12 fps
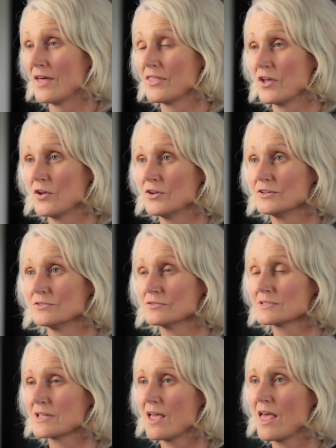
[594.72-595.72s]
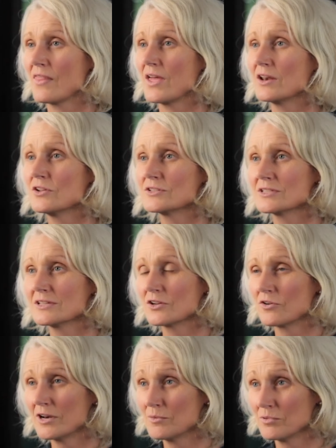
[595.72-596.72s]
other hurdles, they learnt an
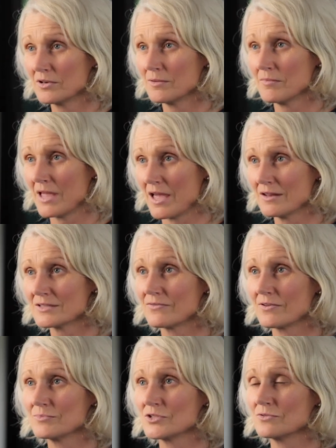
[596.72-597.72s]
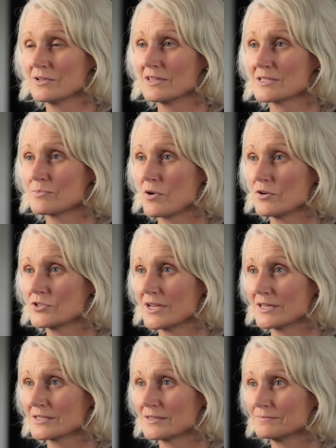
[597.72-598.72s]
incredible amount from doing this
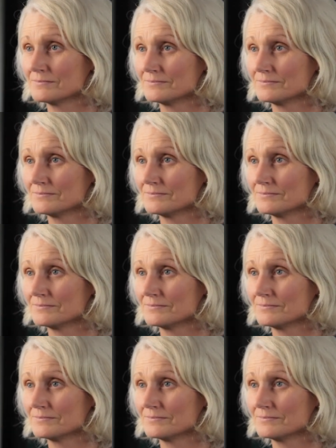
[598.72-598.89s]
project.